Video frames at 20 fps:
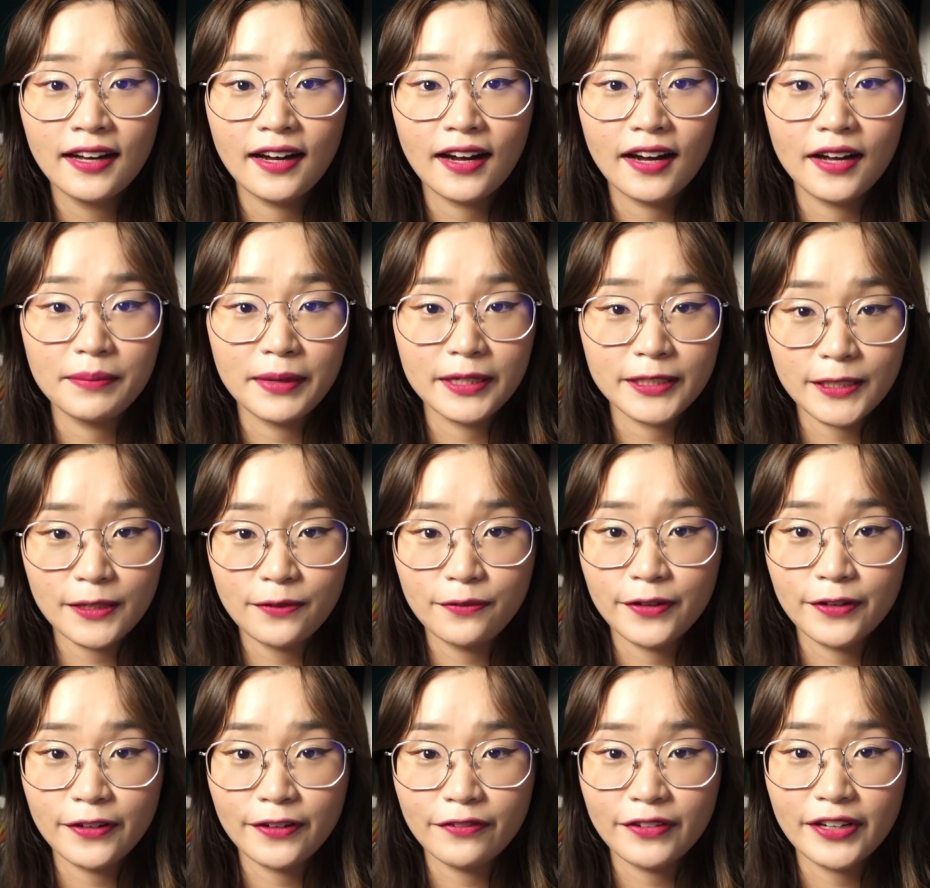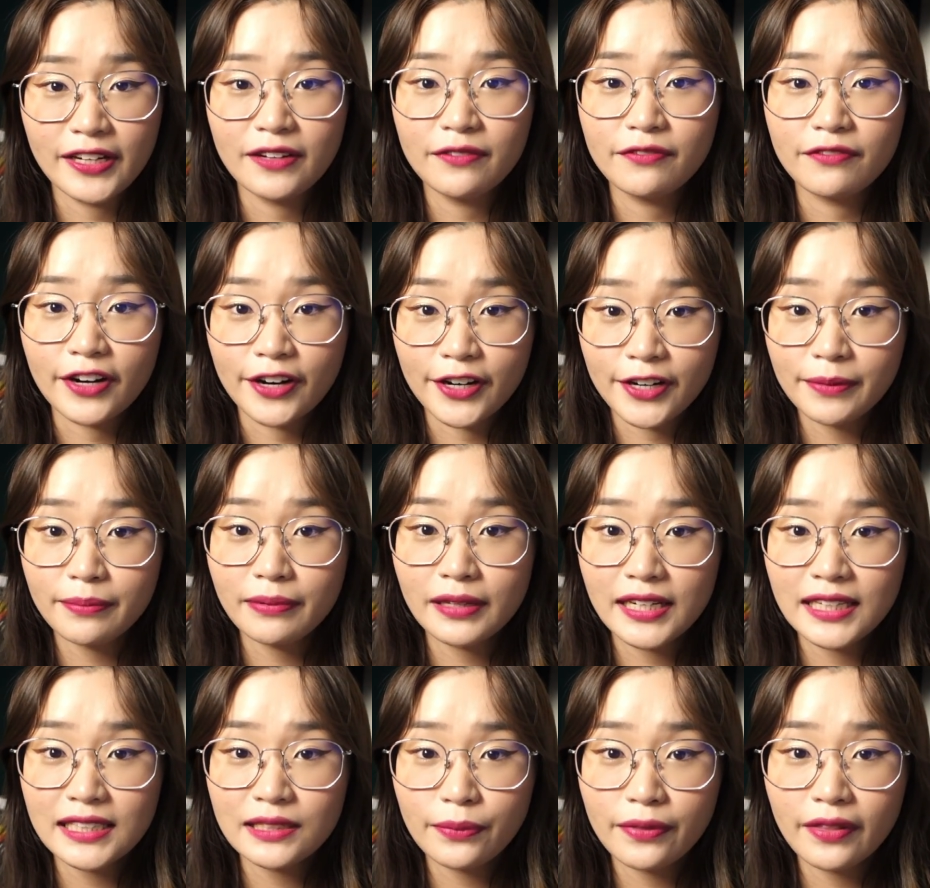I'm actually really very
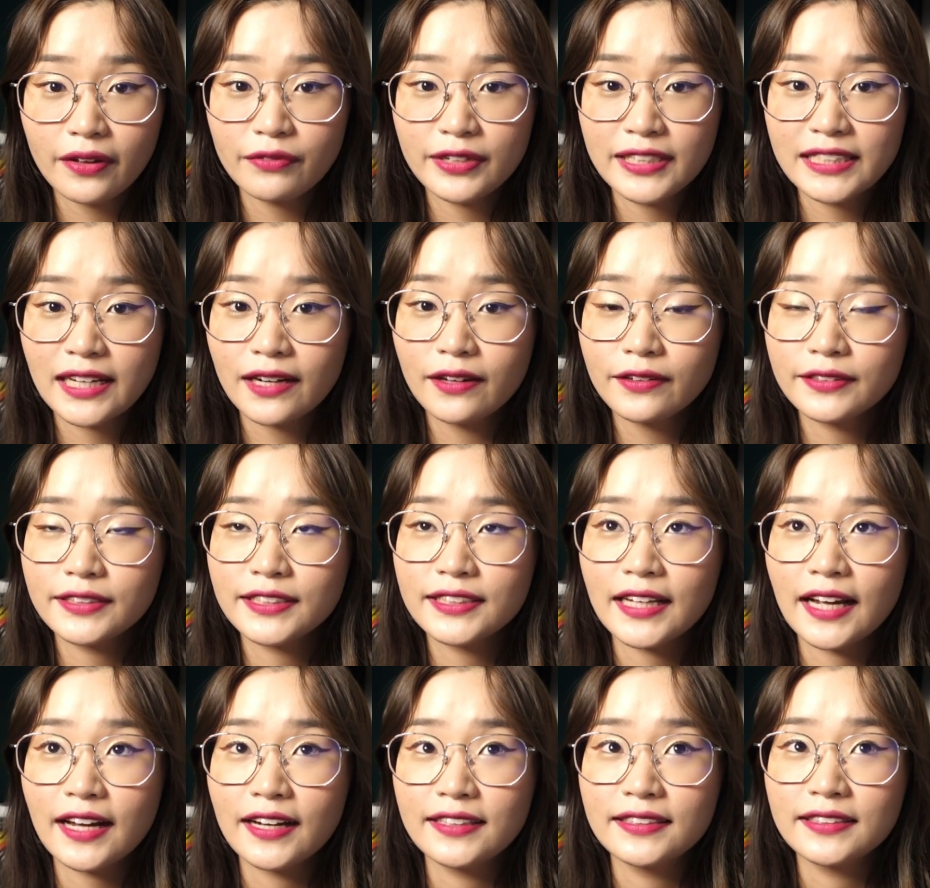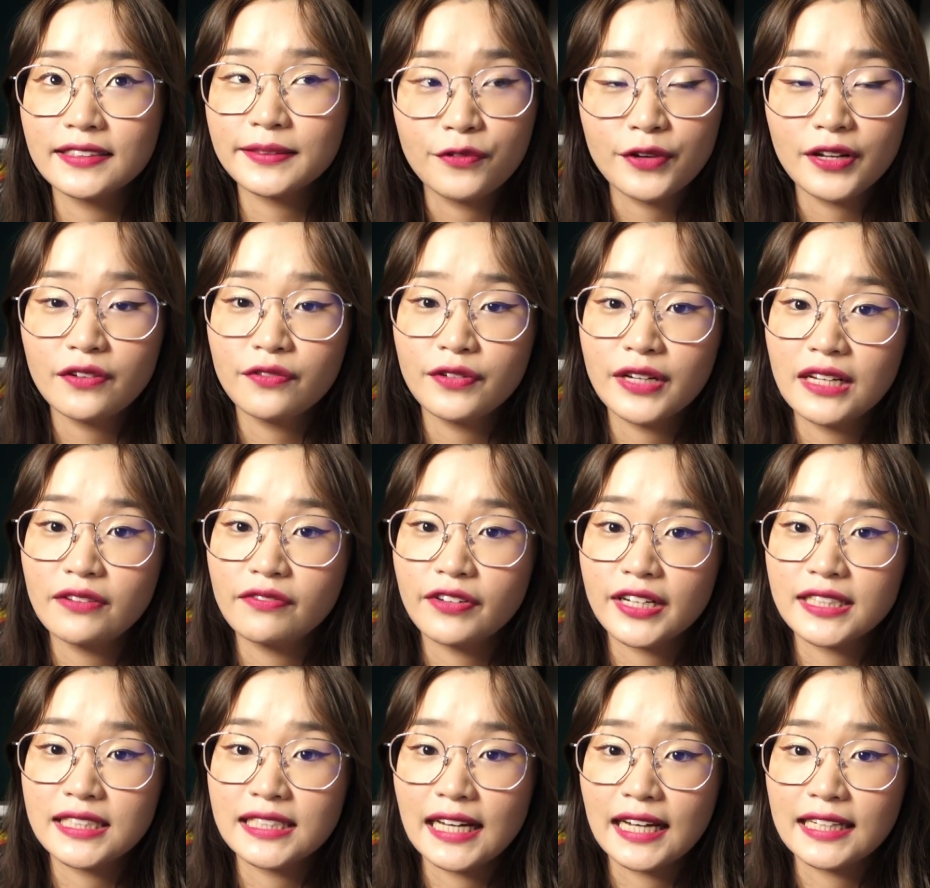pleased with the results, and really
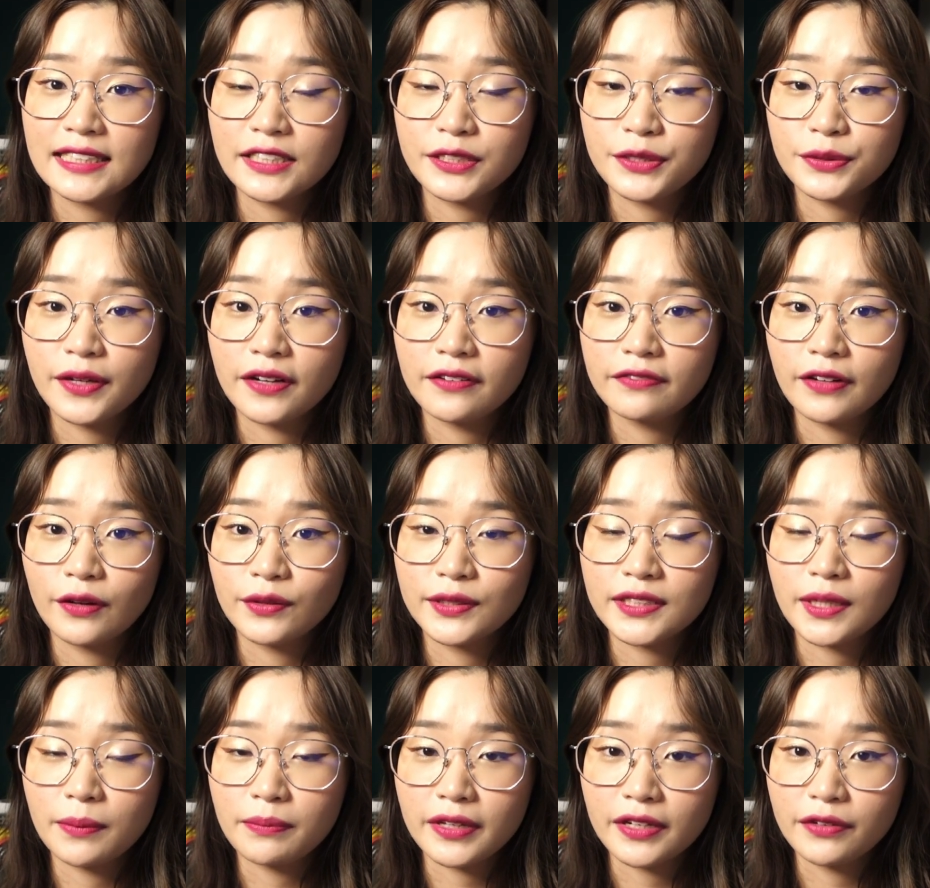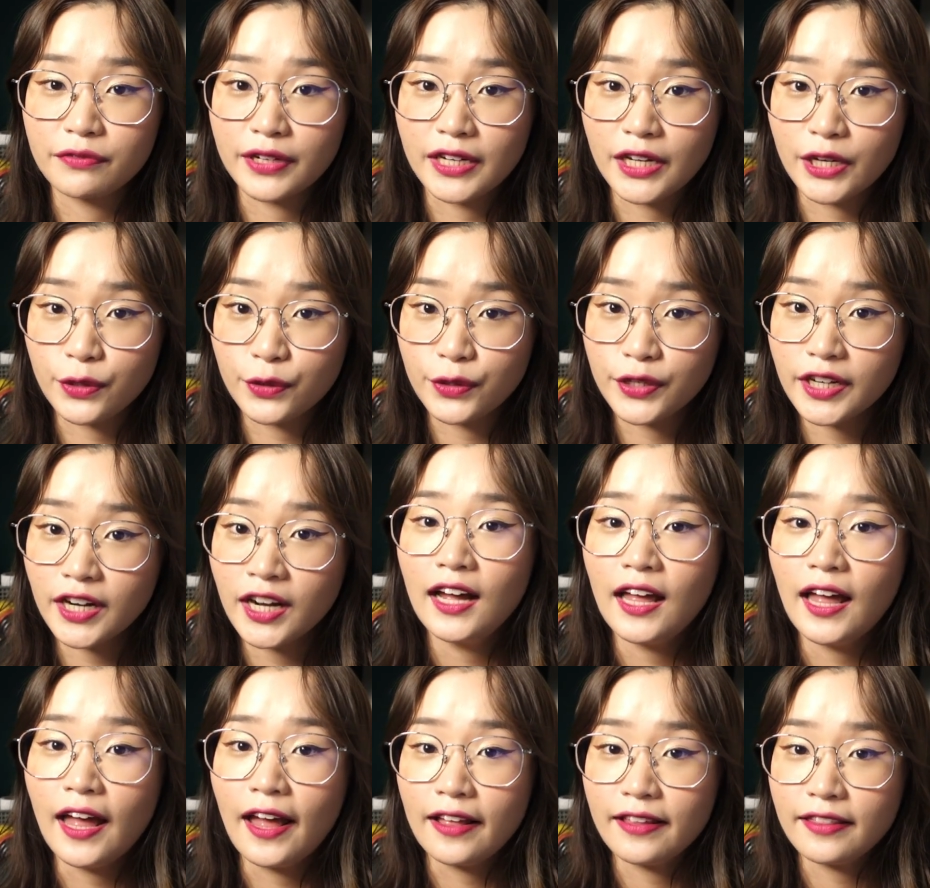very delighted to have found something really good
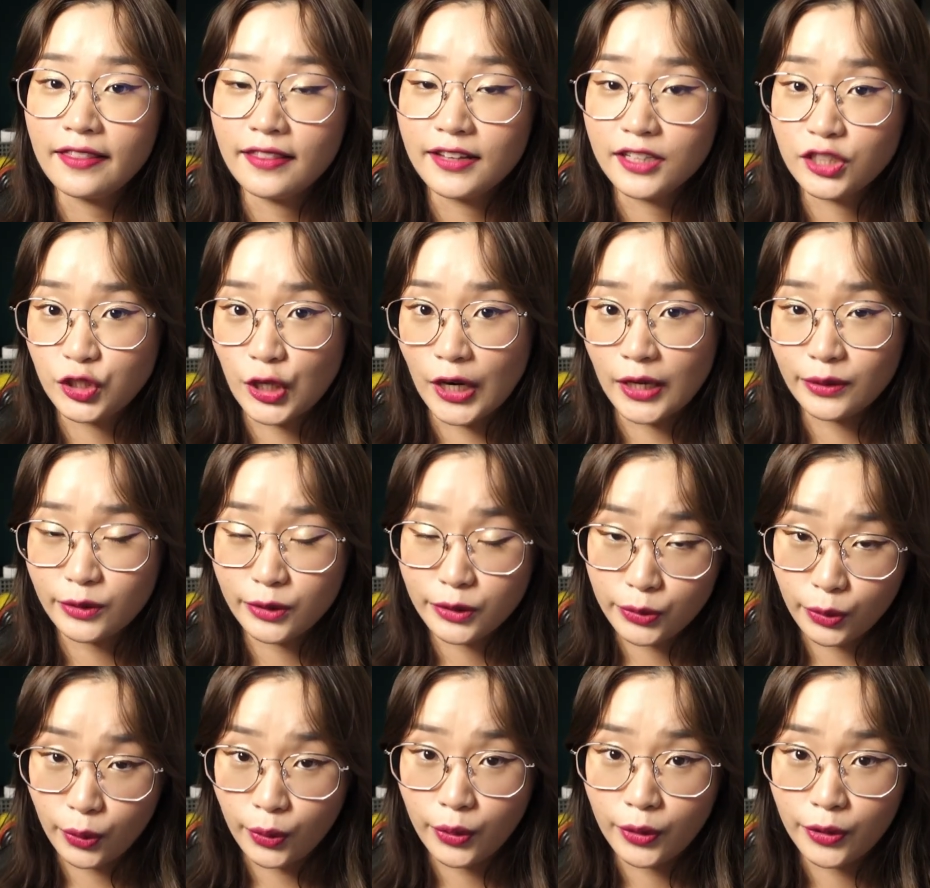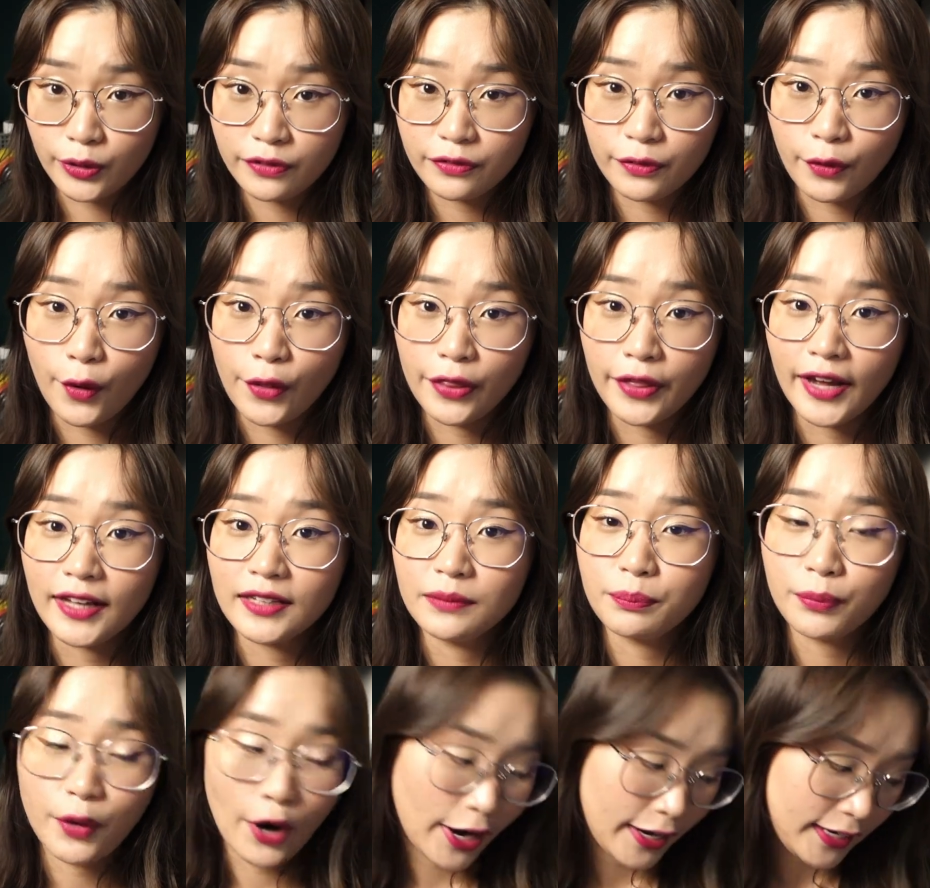at the drugstore for that
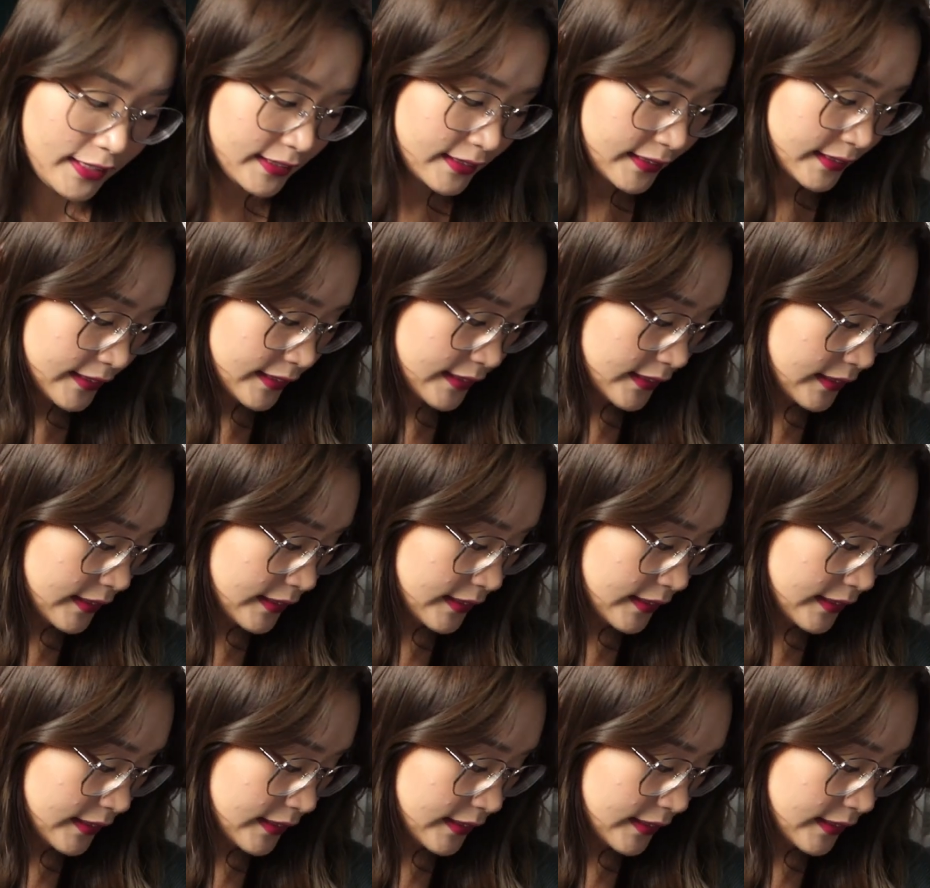price.